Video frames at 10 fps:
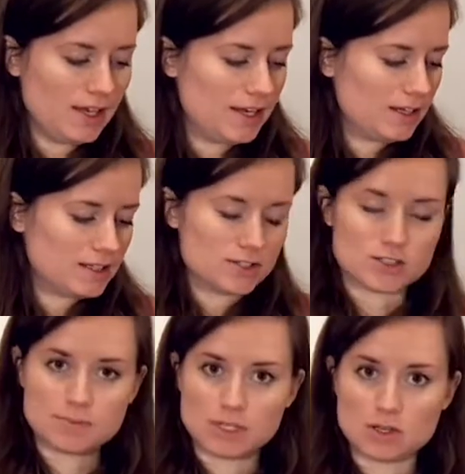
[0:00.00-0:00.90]
and it can
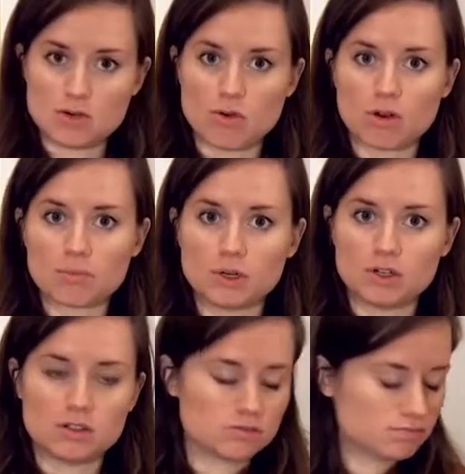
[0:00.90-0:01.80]
just be
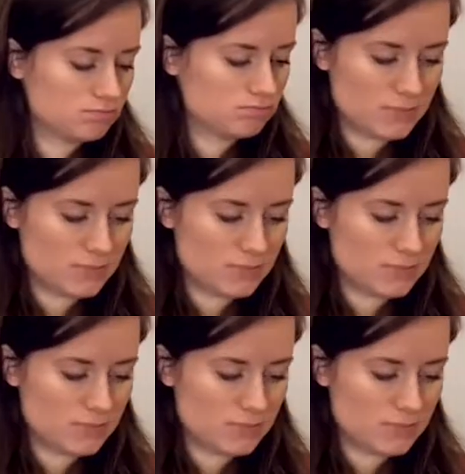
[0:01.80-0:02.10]
normal